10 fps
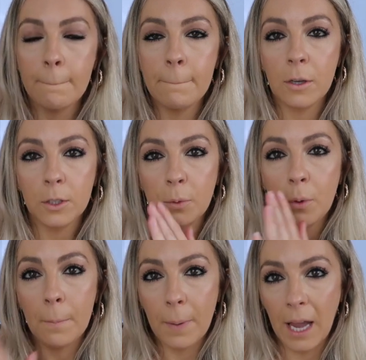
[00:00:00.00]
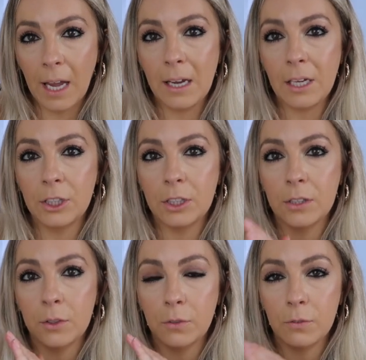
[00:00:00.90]
much more beige
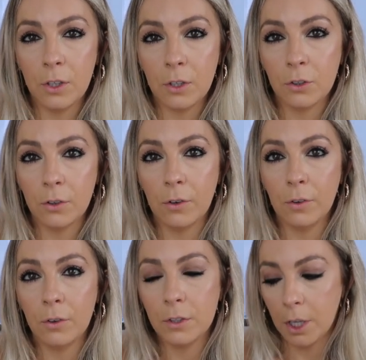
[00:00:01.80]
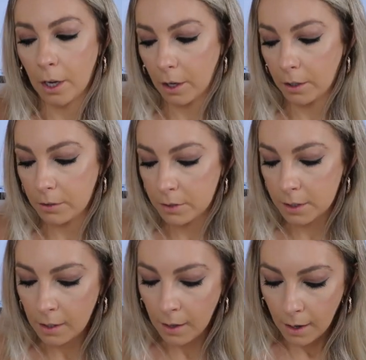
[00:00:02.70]
sort of neutral tones,
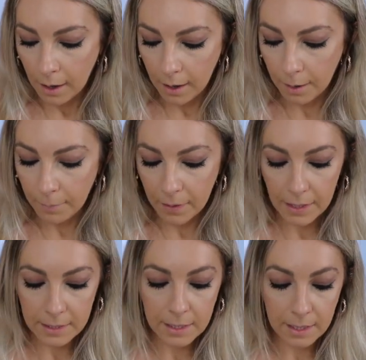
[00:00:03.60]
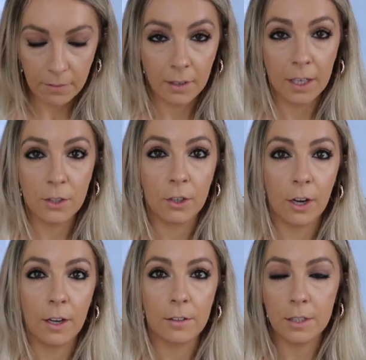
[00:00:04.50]
and this is definitely
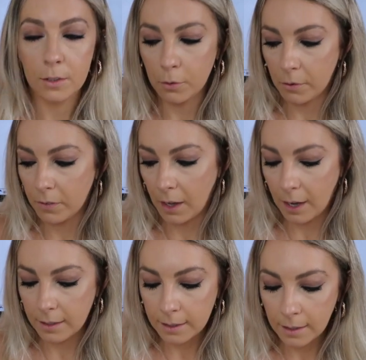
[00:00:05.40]
true to sort of that.